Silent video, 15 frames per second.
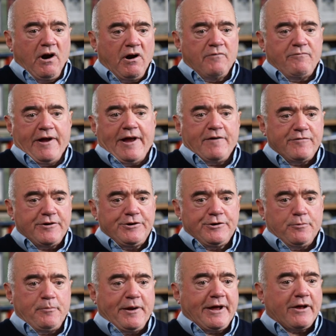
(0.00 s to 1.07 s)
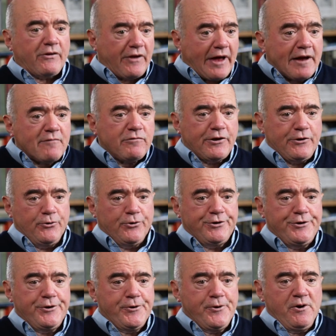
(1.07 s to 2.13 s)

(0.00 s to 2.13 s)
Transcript: of having to make a livelihood